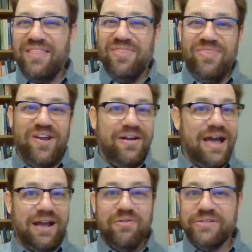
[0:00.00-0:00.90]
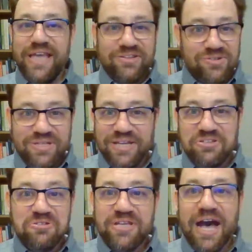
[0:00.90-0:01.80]
they're not going to exercise
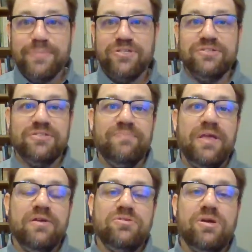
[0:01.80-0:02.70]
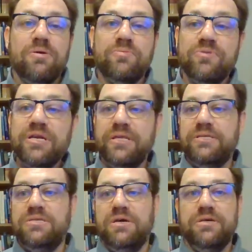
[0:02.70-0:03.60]
those options. So it really
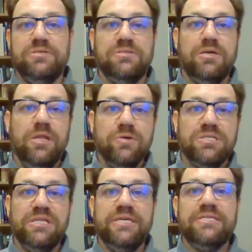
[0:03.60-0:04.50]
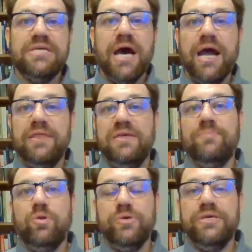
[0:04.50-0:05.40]
does closely tie the
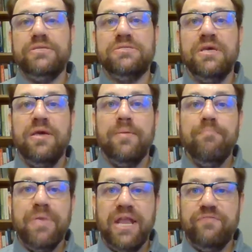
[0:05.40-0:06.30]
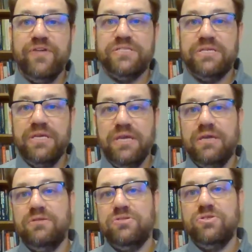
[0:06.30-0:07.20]
employees' benefits
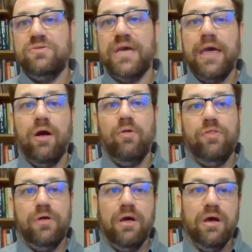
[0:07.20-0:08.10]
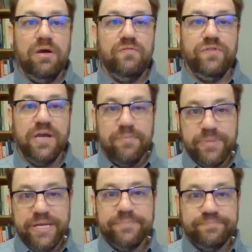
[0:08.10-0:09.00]
into the health of the company.